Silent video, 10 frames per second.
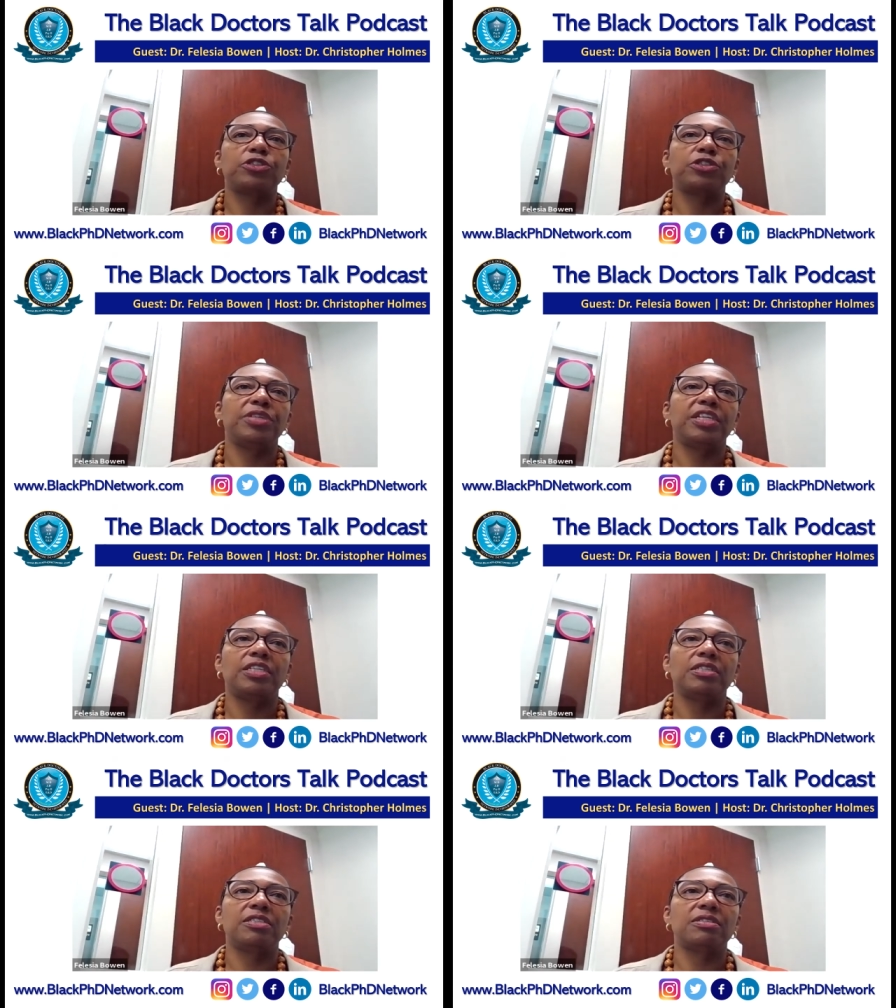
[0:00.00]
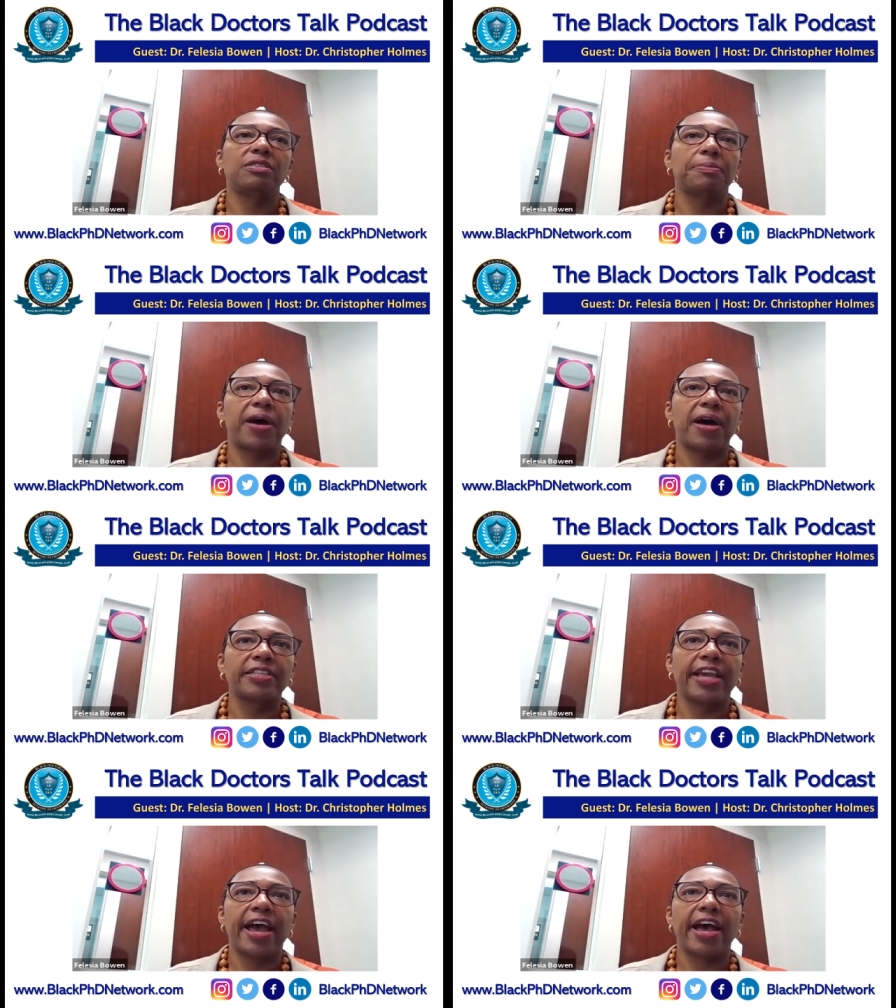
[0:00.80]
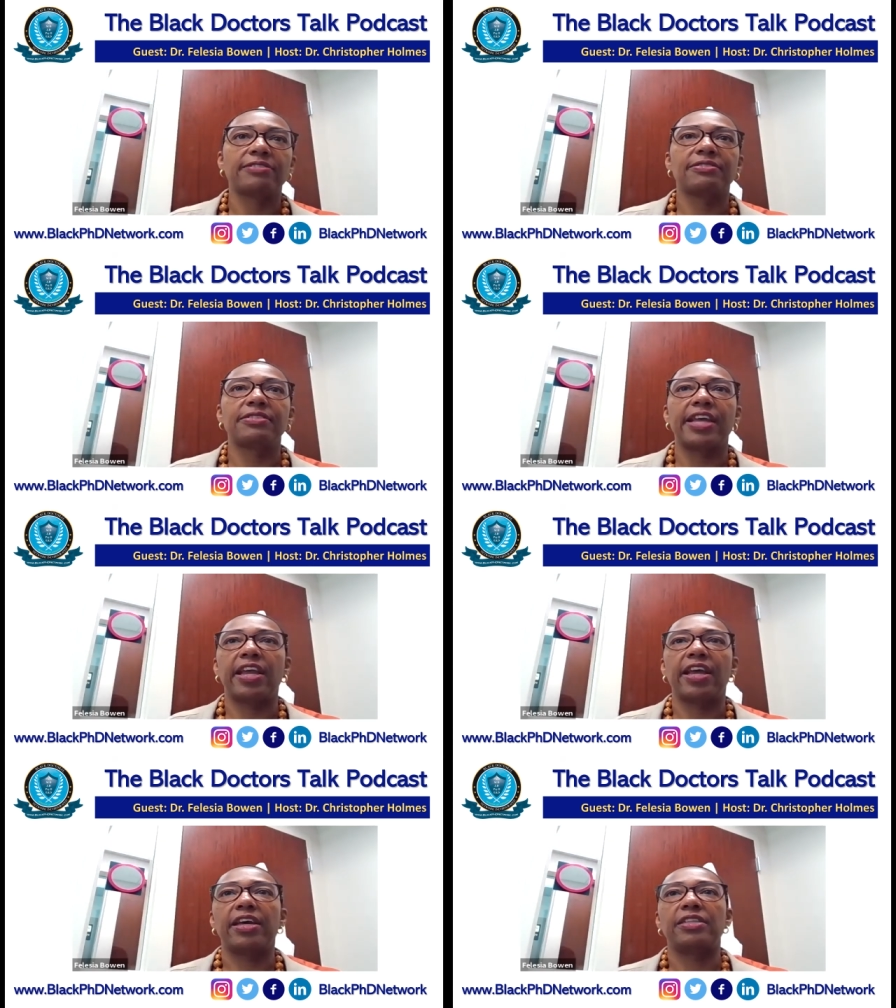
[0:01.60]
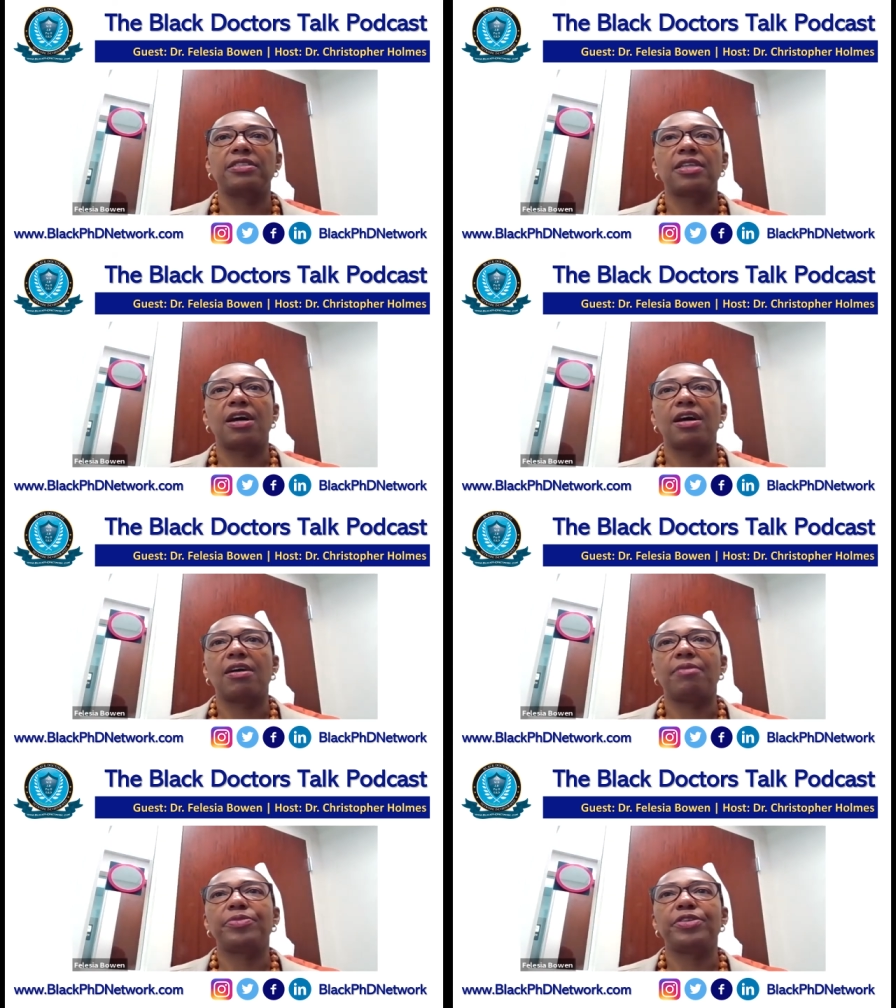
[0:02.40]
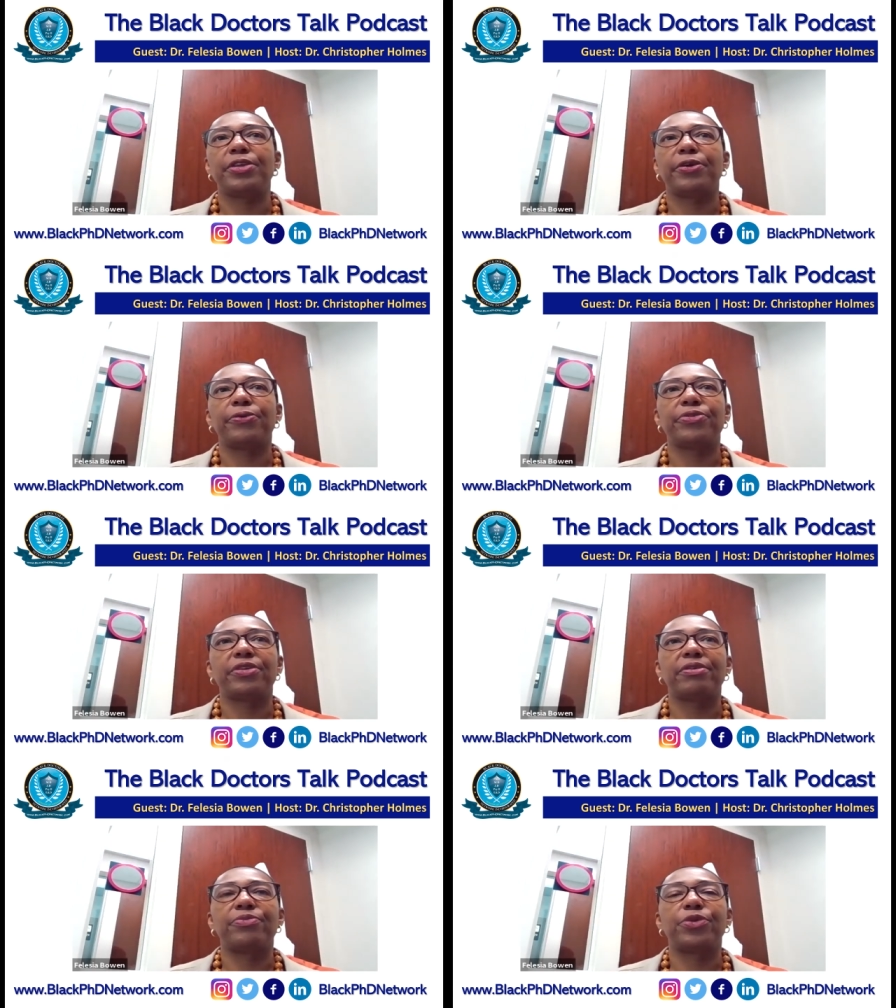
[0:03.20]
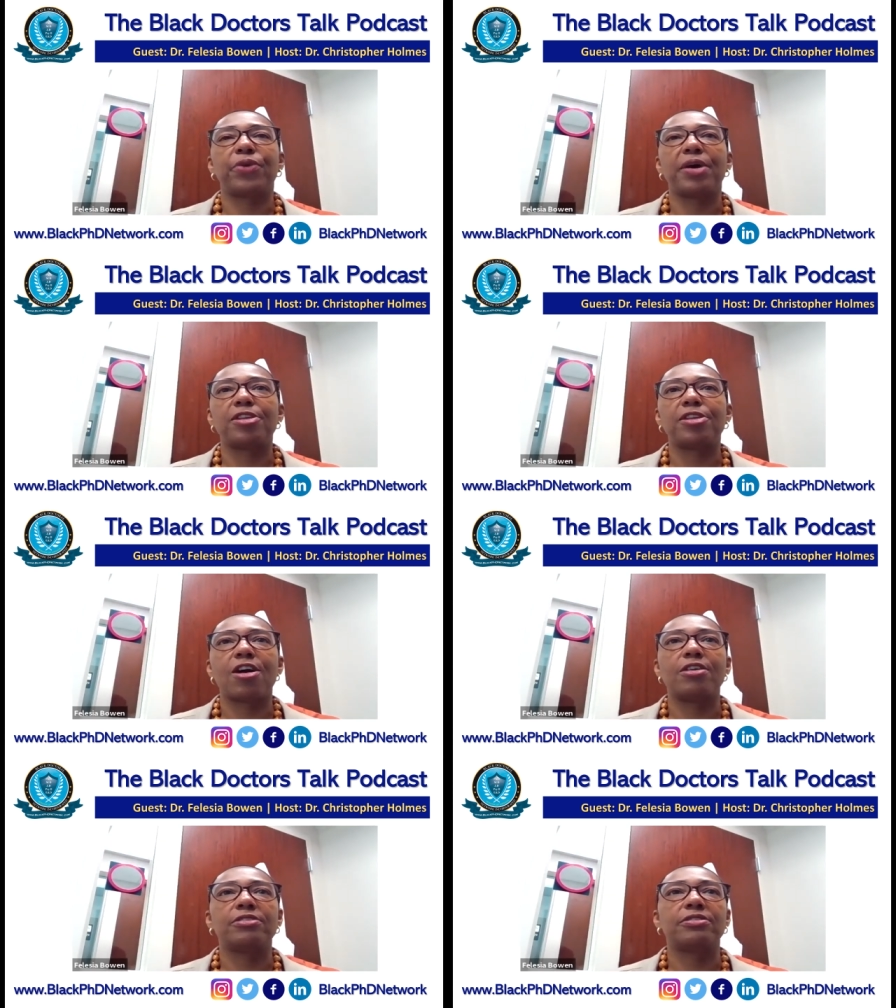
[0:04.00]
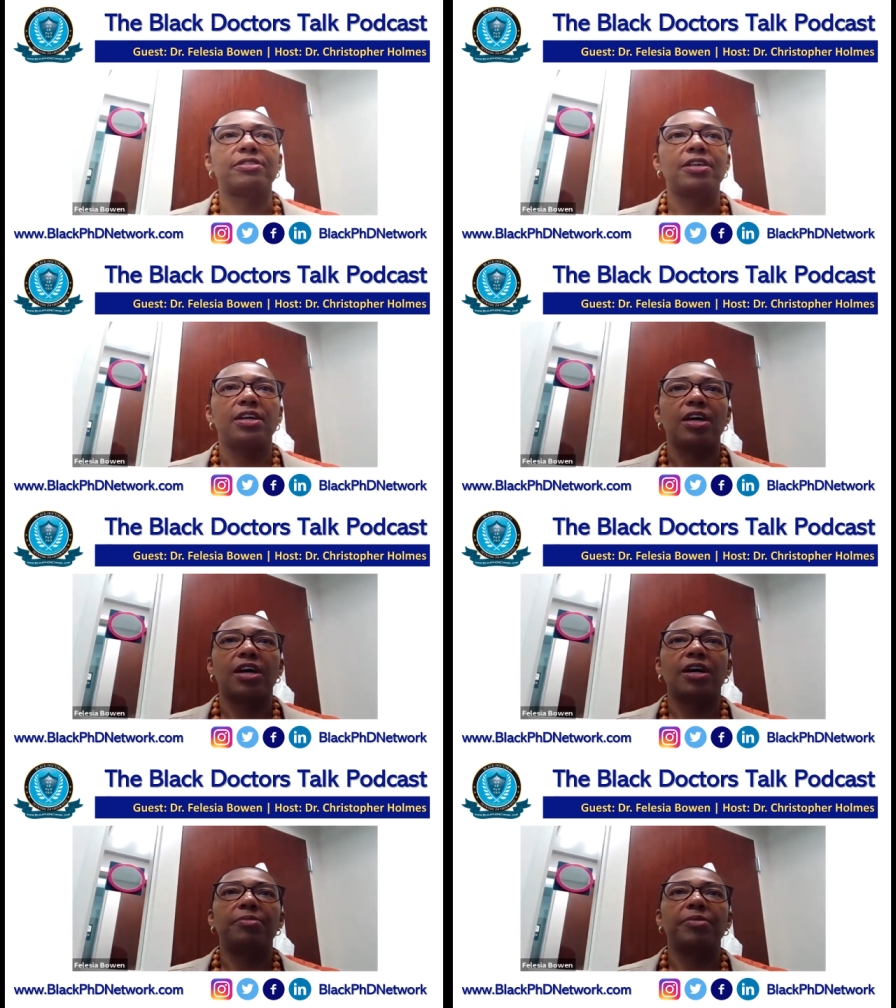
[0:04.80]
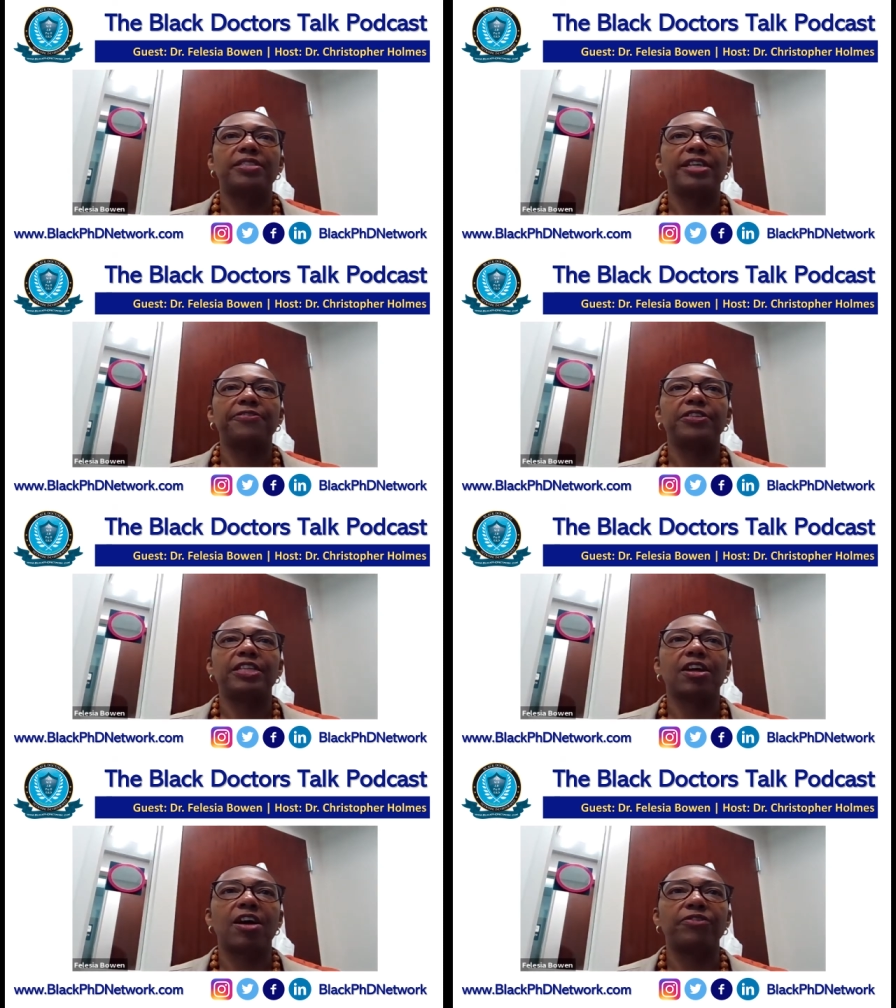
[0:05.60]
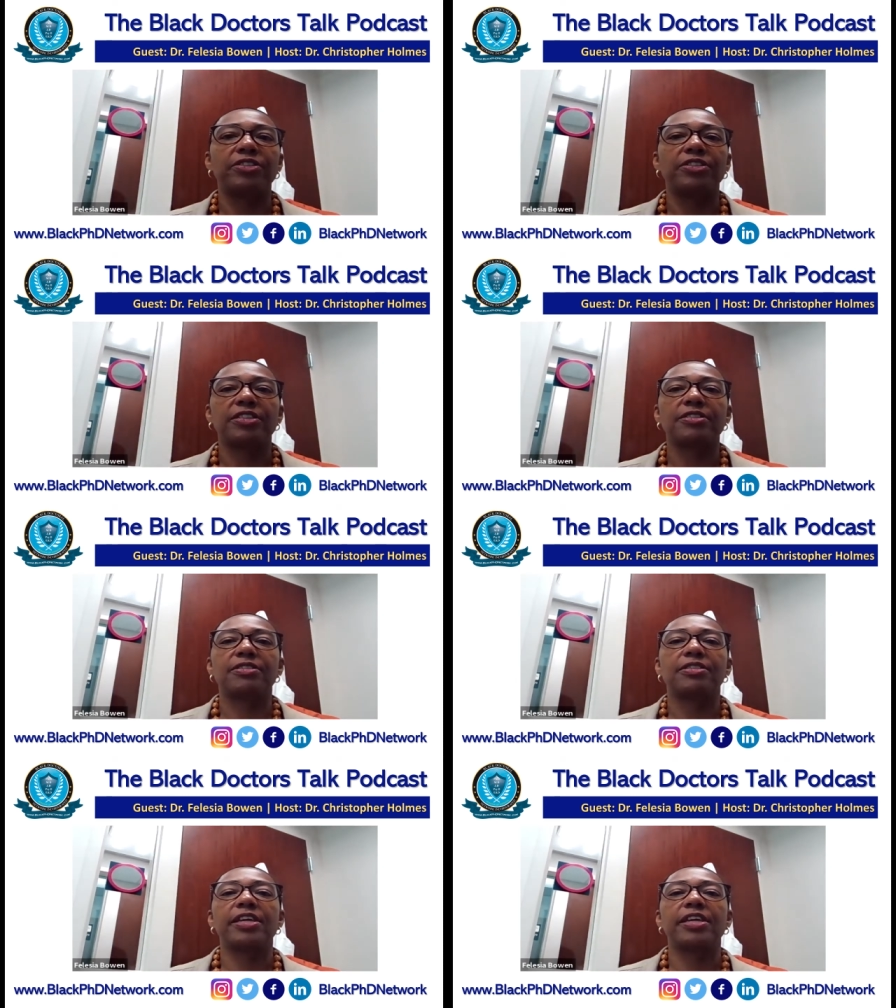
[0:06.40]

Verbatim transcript: to tune in and listen to podcasts and um, you know the the webinars um, and definitely the conferences.